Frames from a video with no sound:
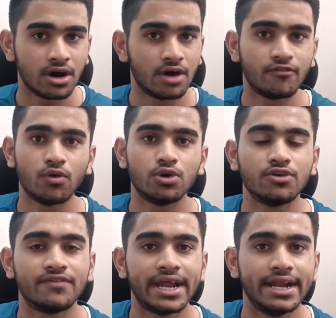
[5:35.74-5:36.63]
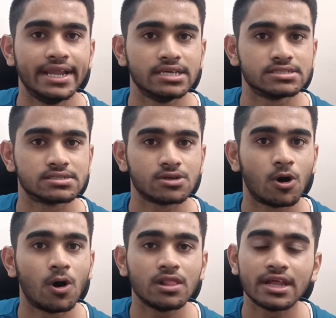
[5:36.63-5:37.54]
4 to 5 days.
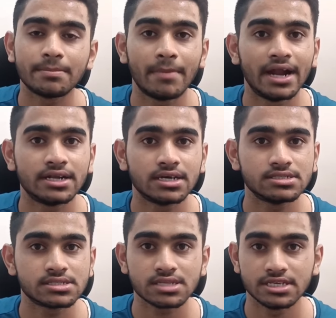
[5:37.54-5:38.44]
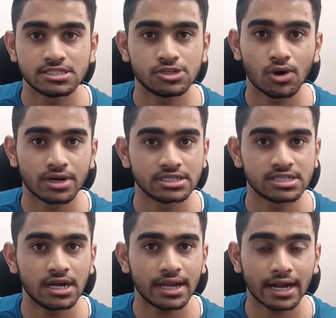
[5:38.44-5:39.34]
All that matters is your
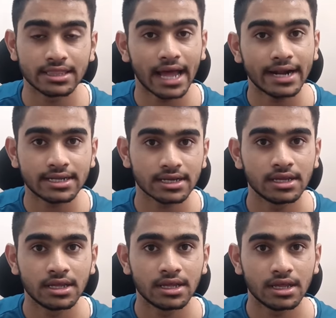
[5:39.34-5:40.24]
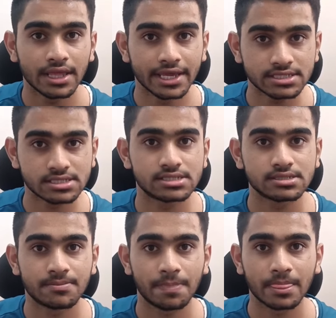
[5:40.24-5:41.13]
result, and that
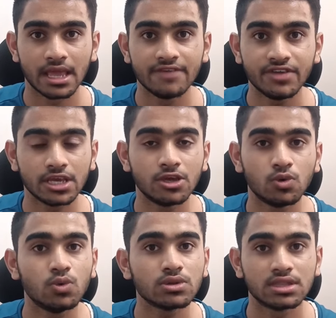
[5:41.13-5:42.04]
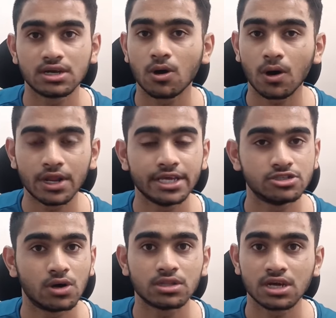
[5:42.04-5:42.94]
is giving you the college
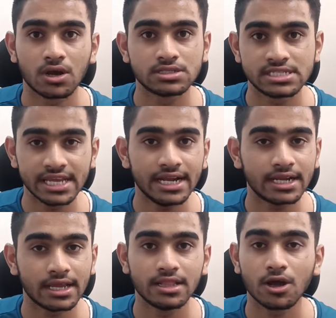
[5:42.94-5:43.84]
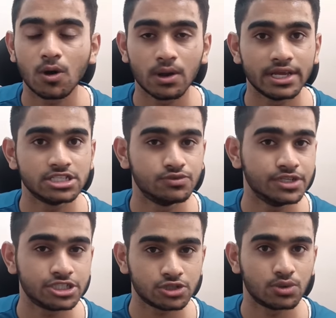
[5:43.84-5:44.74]
or the seat in the college
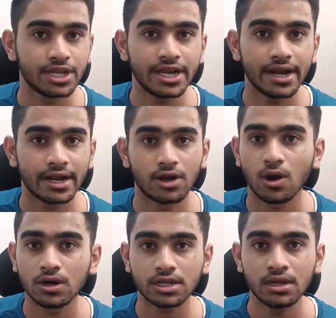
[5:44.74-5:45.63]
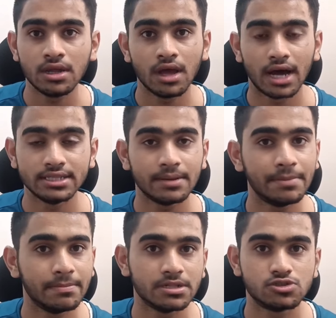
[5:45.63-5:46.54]
which you need, and not other
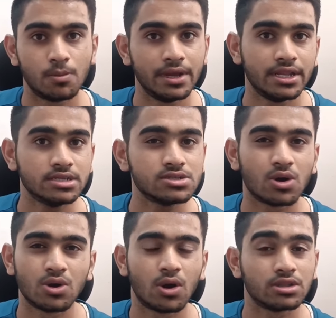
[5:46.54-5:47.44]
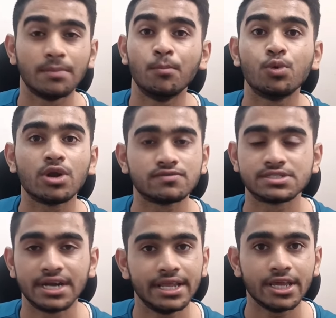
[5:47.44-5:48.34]
people's opinions or not the mode of
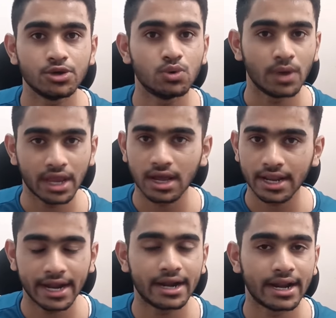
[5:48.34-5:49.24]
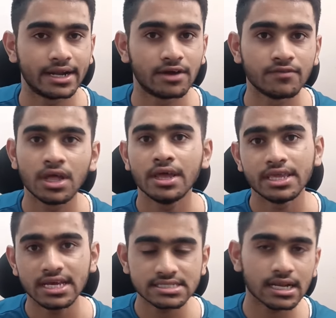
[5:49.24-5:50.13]
study you inculcate right now.
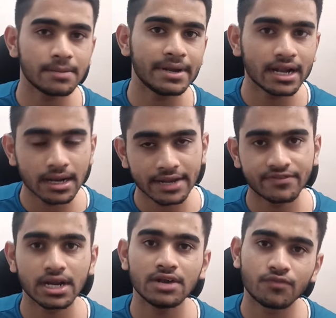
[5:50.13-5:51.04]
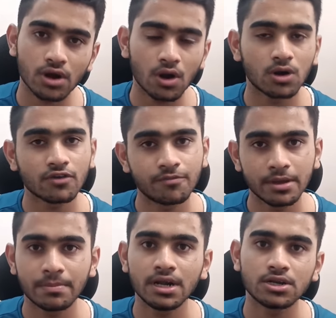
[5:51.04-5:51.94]
Yes, it will be difficult for a lot of
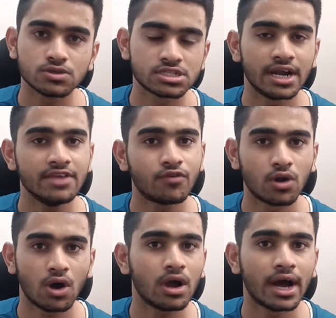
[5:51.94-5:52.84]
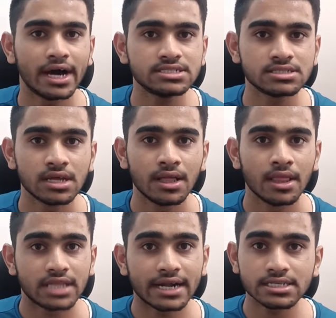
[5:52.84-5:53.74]
people to study for long hours.
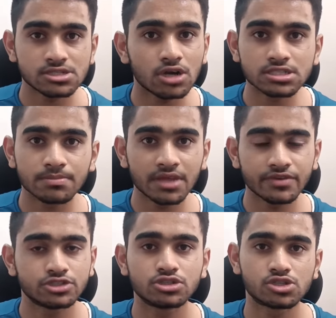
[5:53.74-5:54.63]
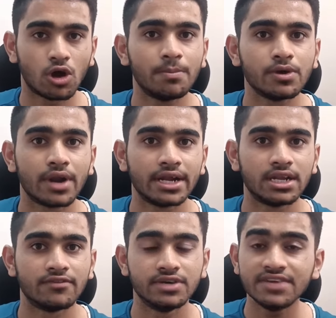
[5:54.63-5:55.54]
That is not something we should stop you right
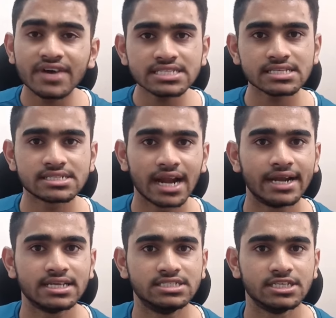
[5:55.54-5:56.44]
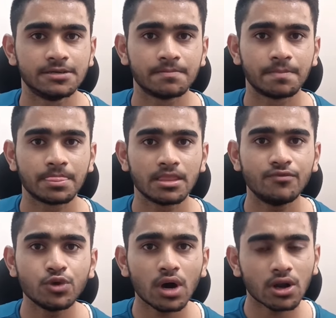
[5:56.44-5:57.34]
now. Devise a strategy.
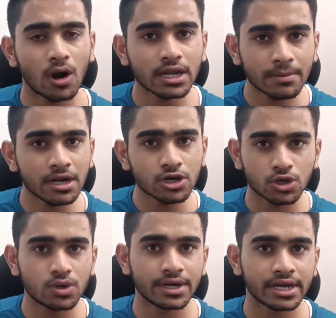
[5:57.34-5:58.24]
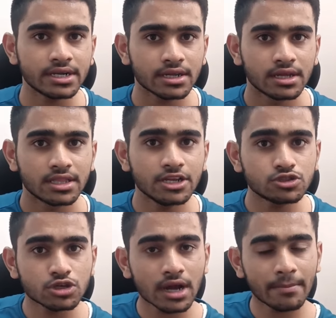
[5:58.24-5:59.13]
If you are not able to do it, then you
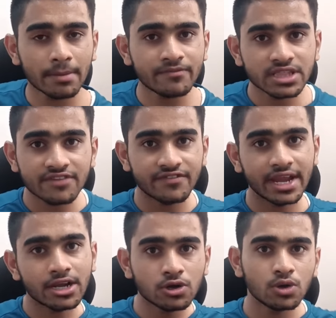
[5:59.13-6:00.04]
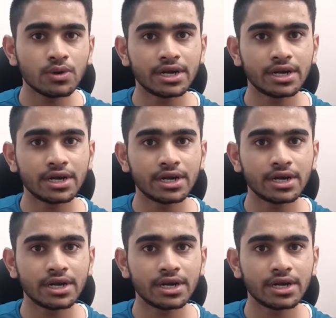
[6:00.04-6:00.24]
should come up with a way to do